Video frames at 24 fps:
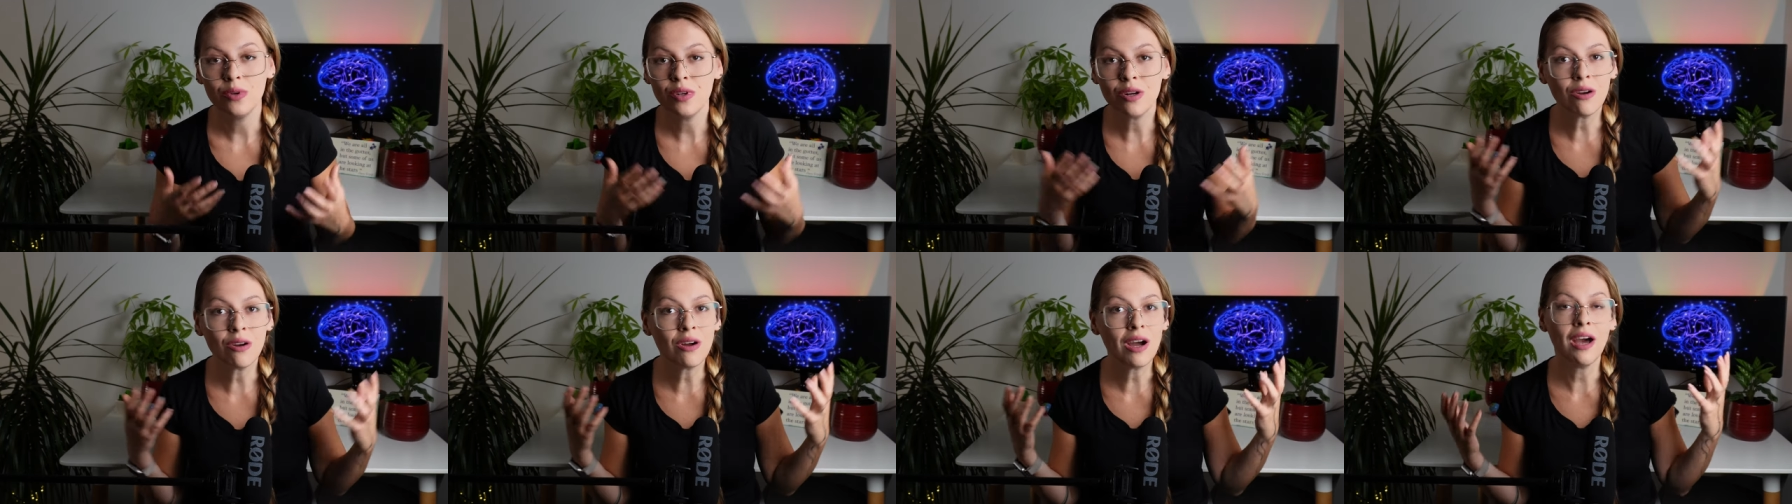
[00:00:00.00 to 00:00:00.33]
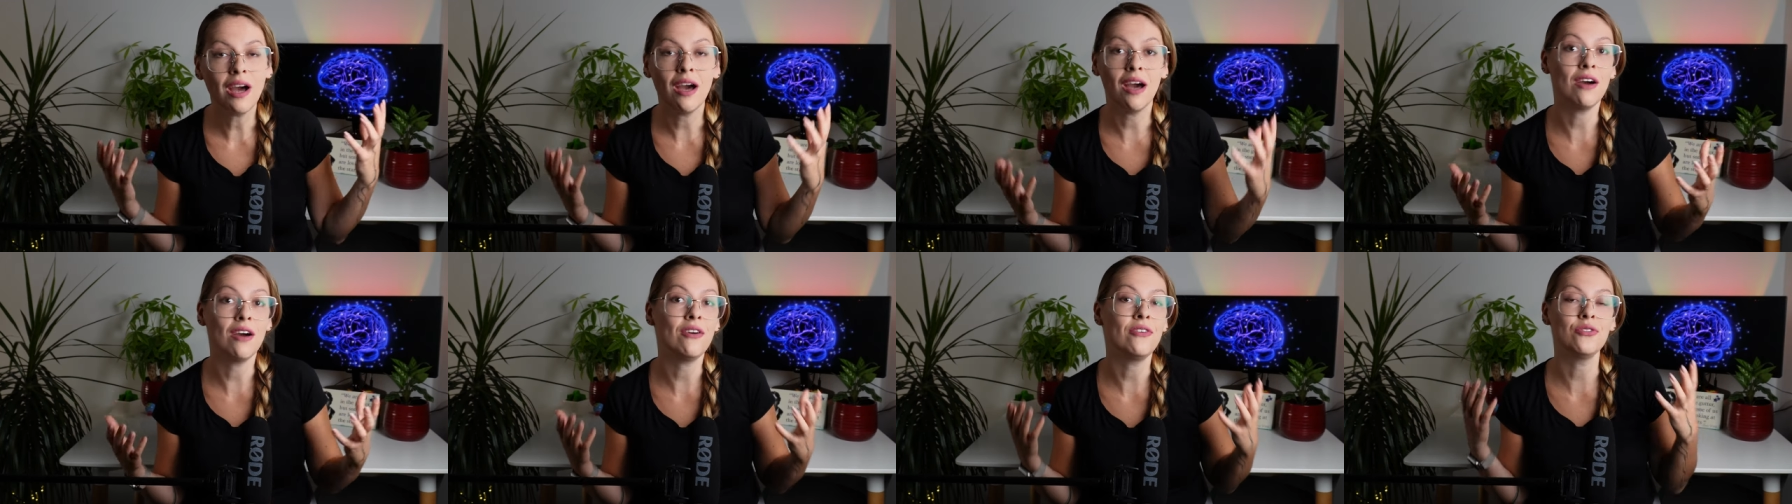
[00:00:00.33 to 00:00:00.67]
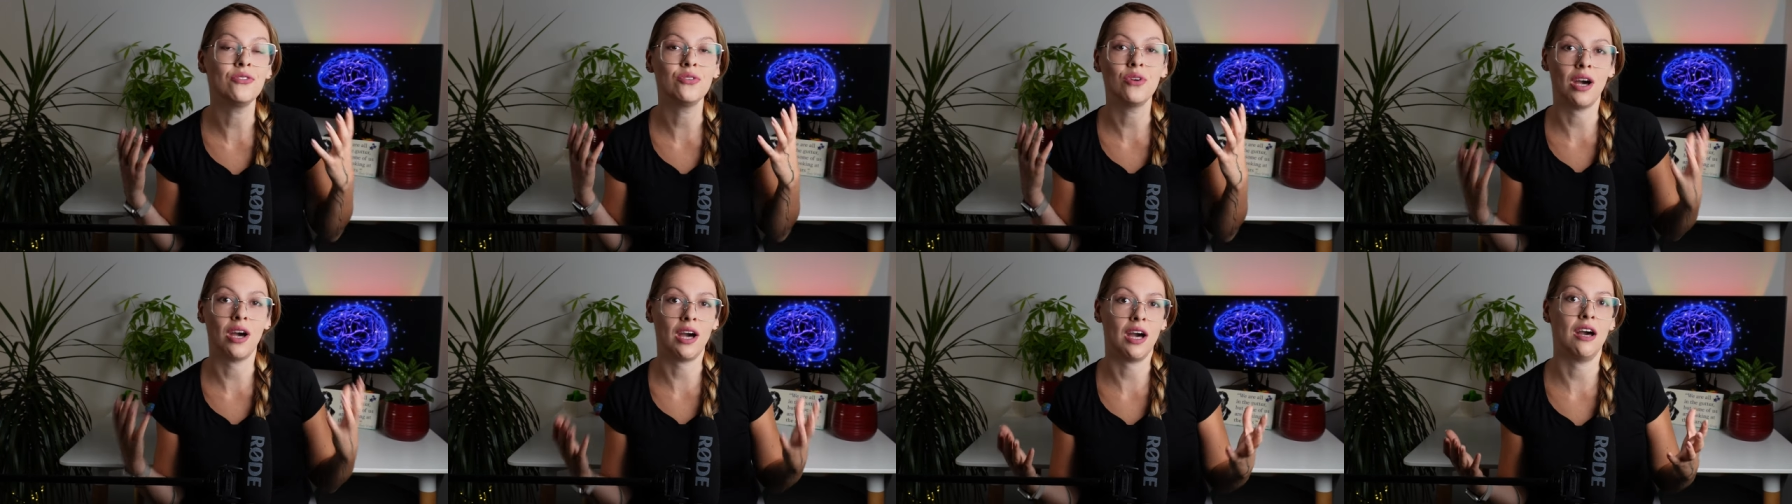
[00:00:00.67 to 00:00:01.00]
don't have
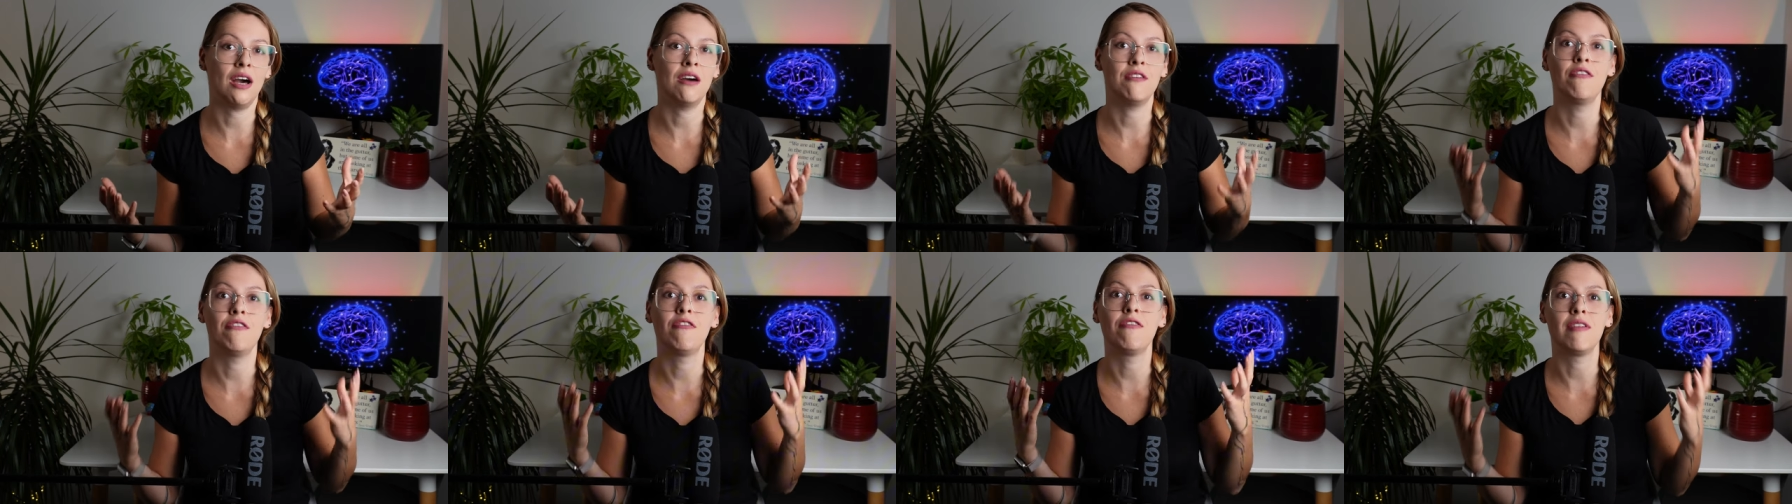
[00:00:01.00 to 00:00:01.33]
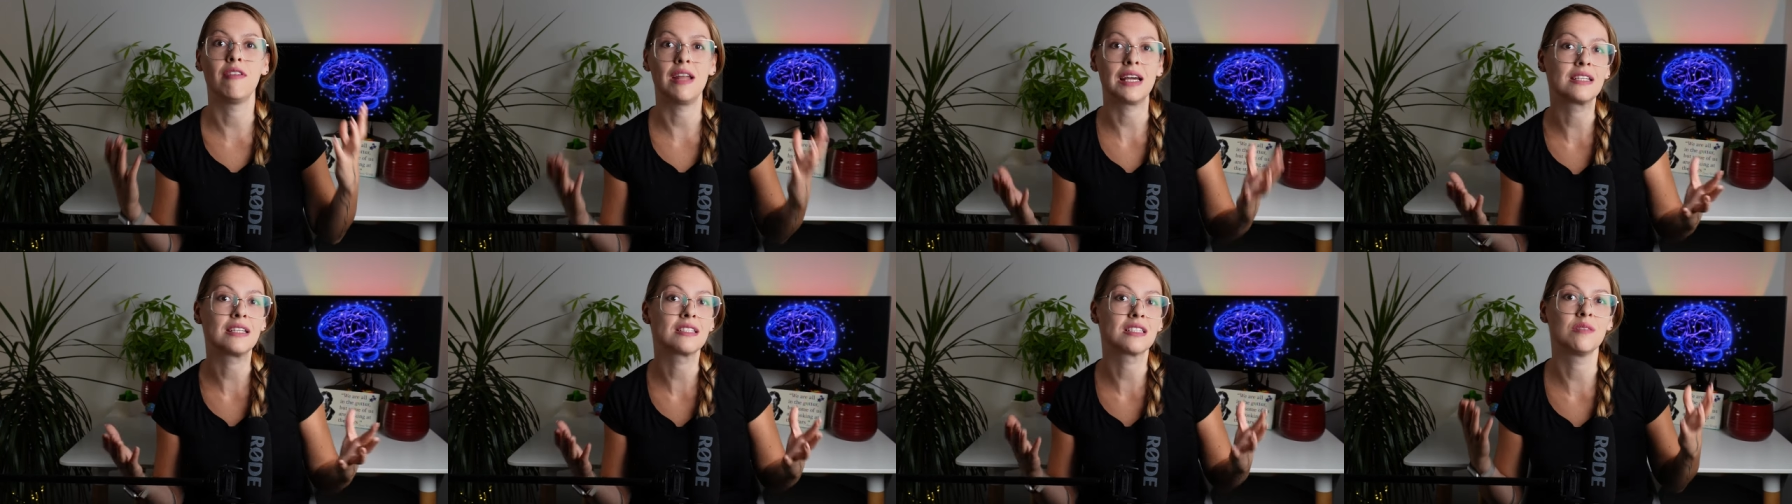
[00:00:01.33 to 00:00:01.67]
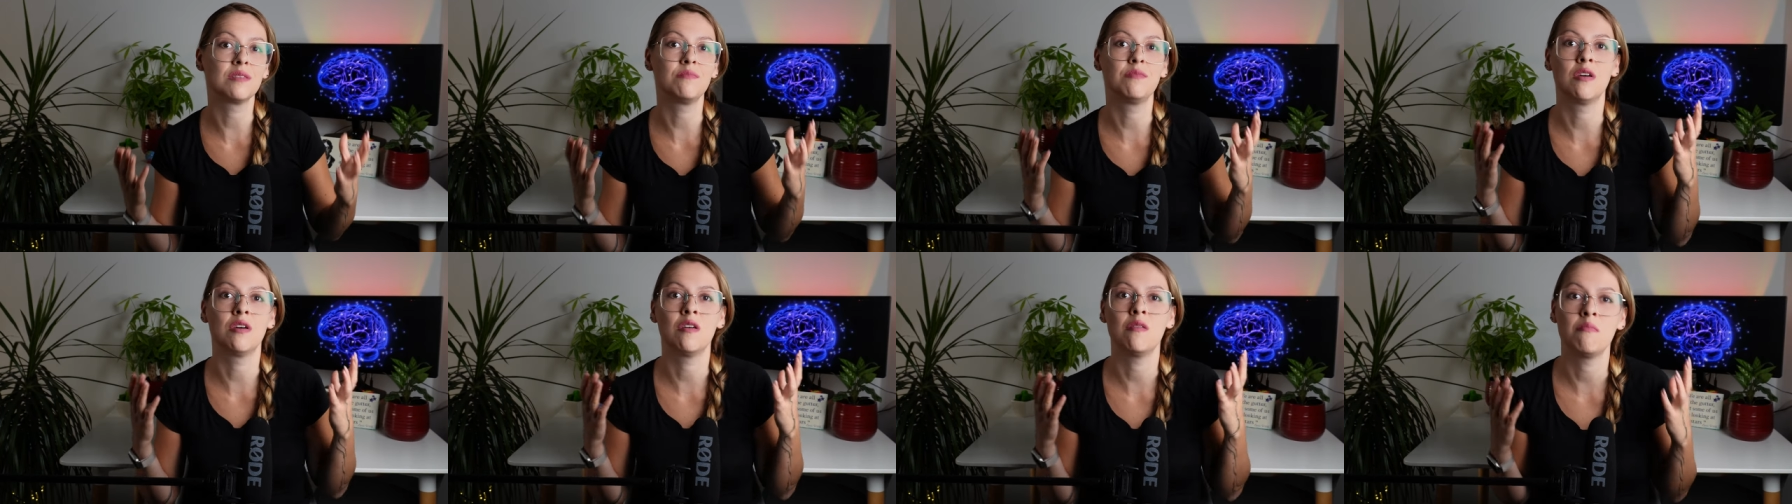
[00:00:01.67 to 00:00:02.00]
to have
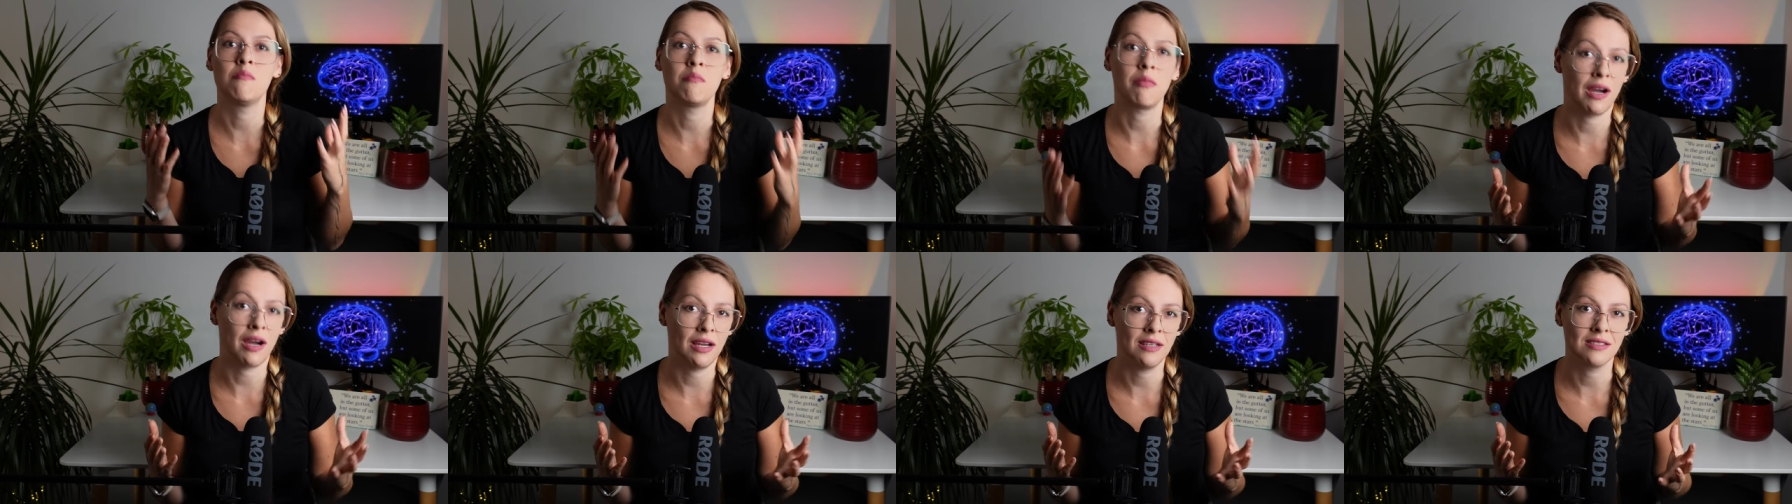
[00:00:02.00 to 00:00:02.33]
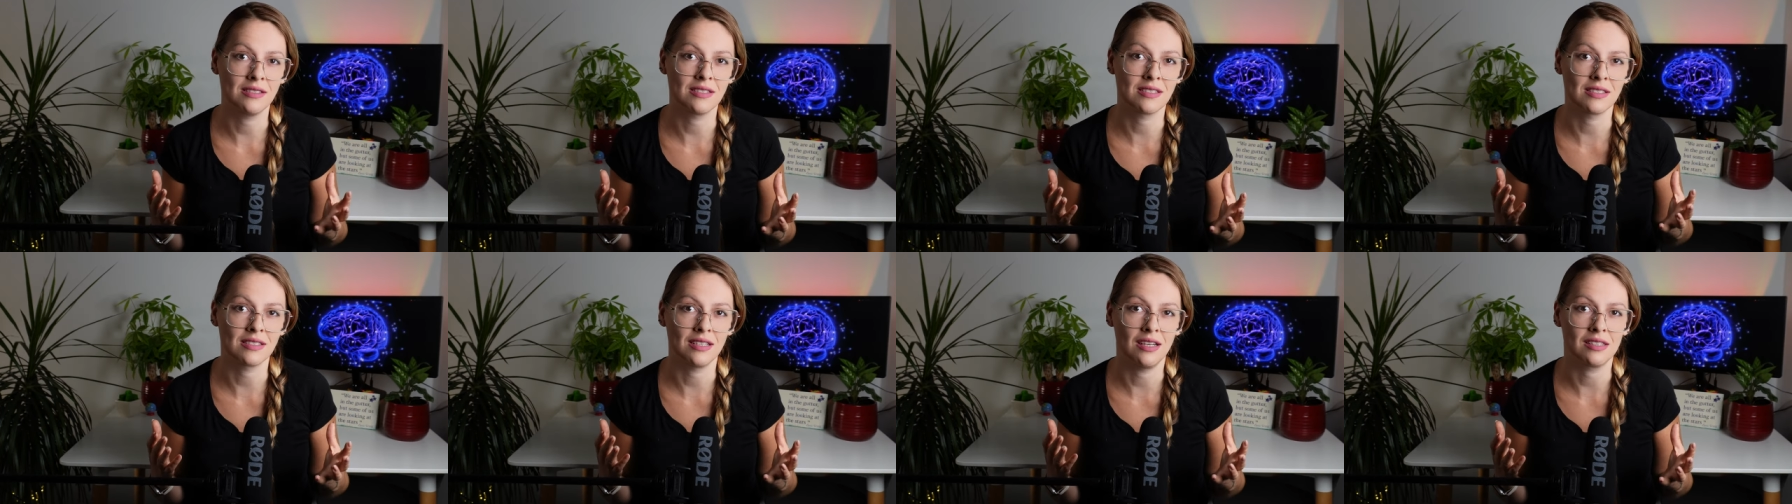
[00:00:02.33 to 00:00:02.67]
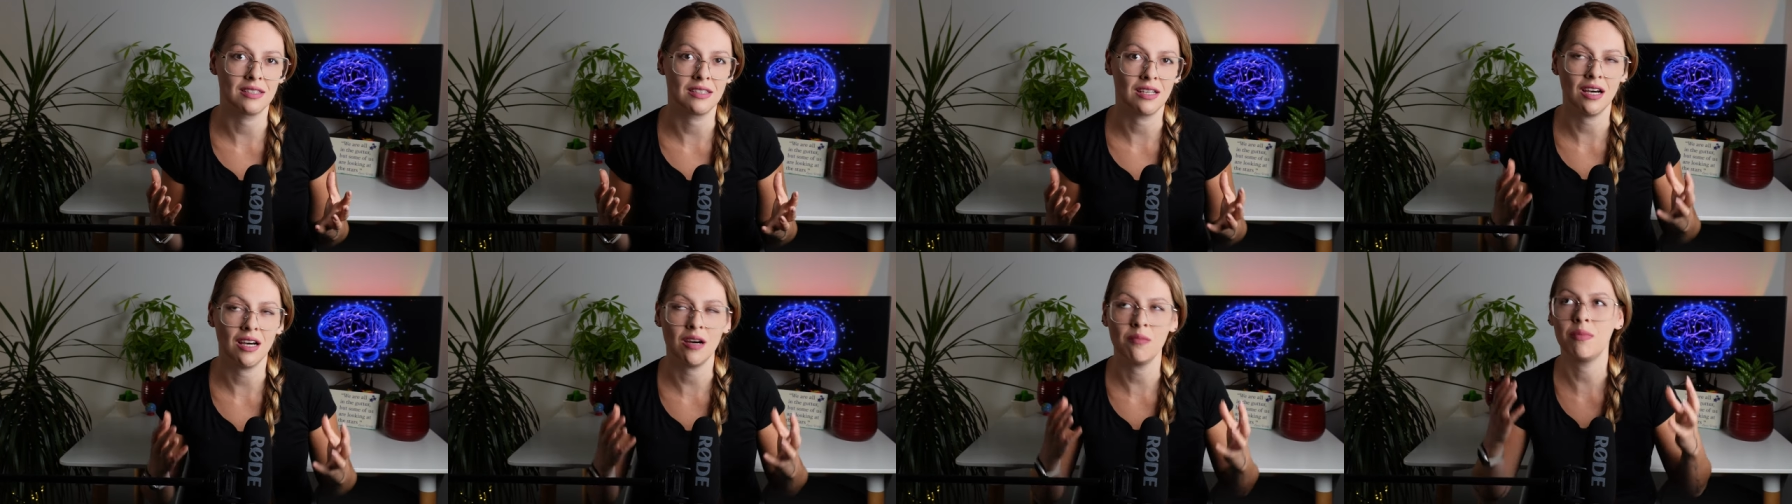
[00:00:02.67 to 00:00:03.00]
flexible
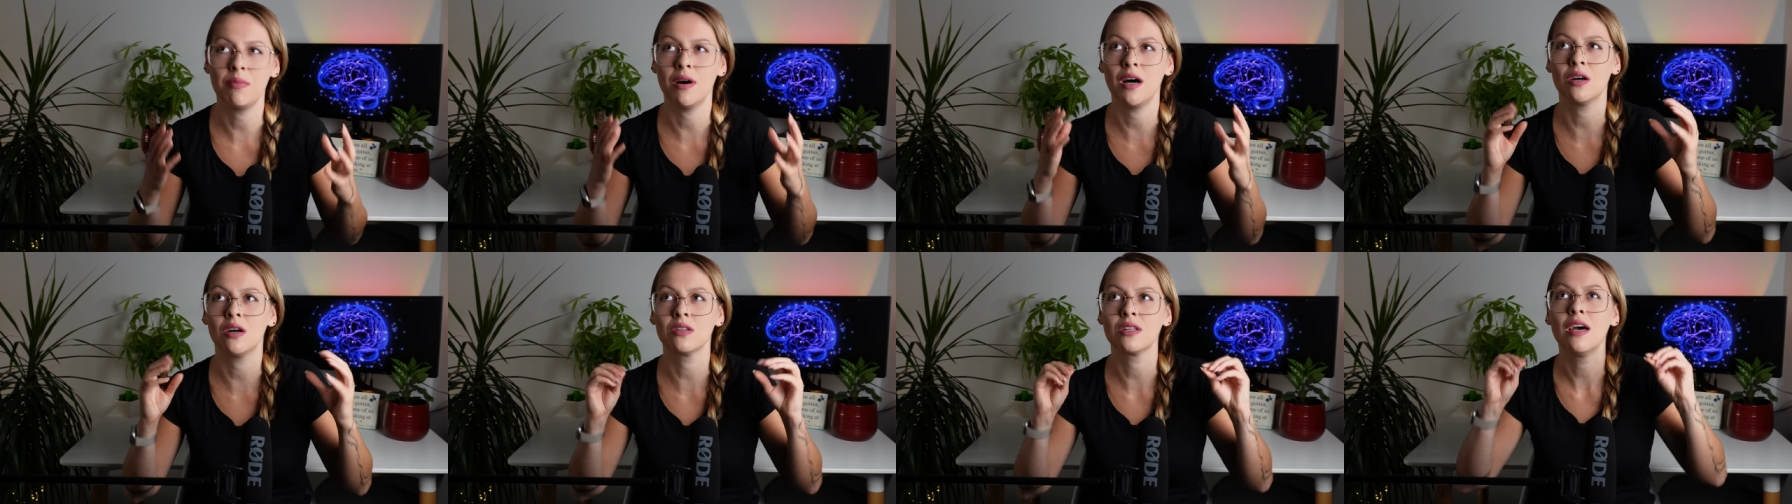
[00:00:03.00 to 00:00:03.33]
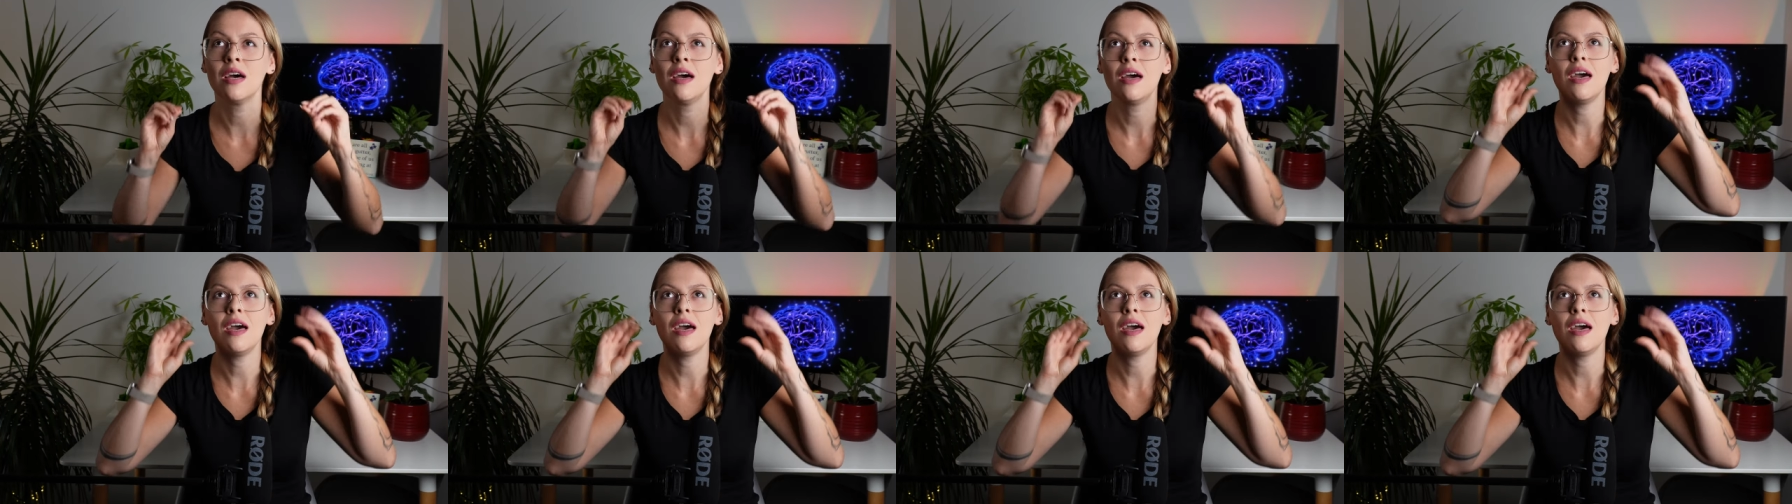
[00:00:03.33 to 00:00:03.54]
mindset about